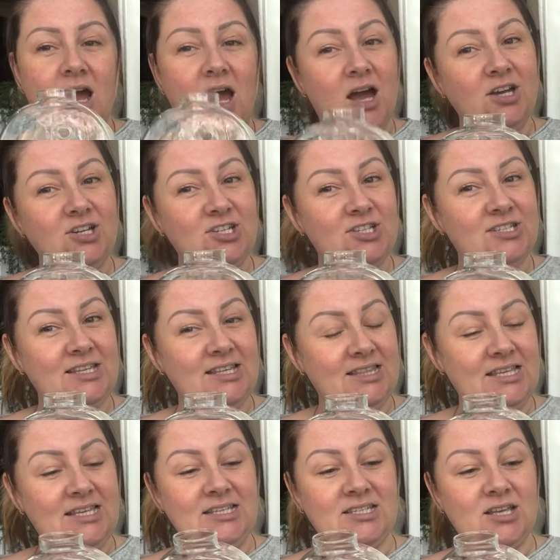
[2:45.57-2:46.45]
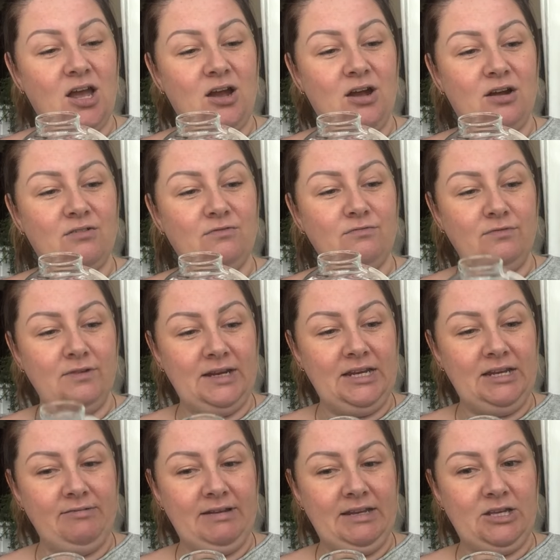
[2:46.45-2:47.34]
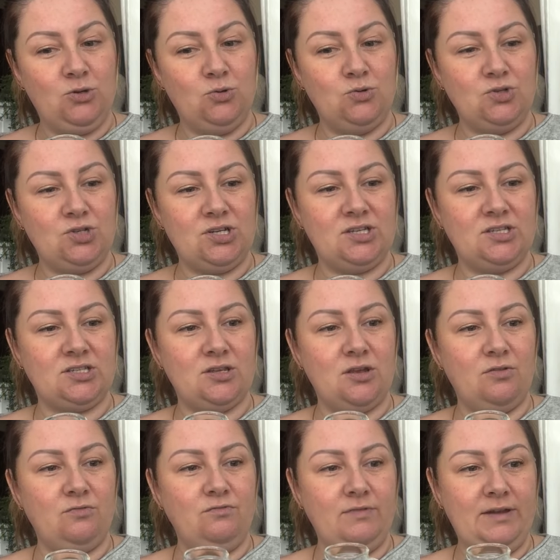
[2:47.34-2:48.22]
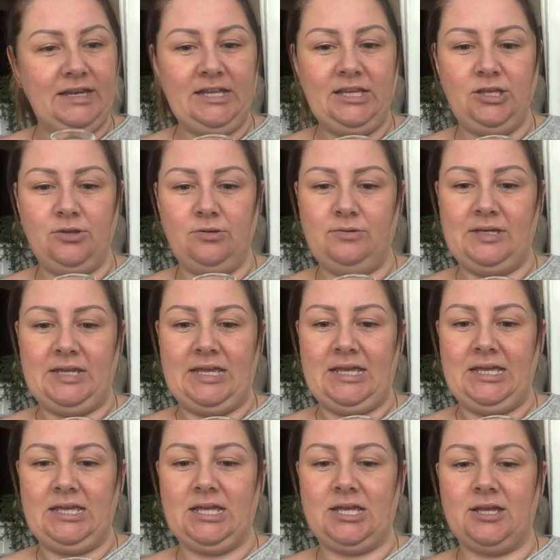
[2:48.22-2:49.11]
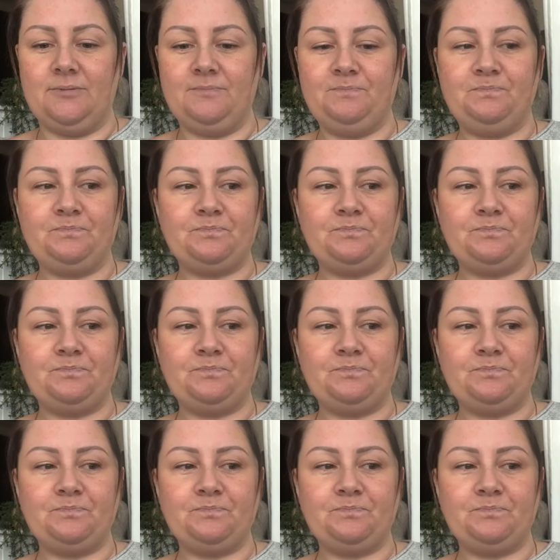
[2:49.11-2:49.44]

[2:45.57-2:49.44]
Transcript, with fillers: I just think these are really, really gorgeous, really unique.